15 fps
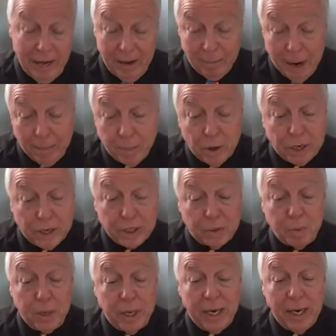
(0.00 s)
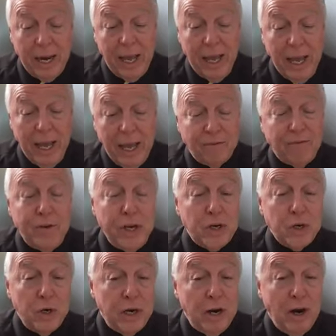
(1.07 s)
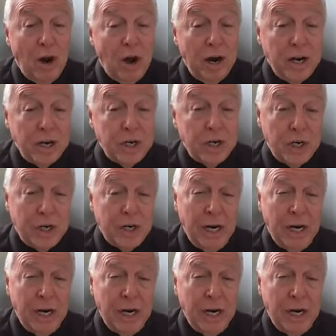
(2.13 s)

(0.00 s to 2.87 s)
My book has been featured in large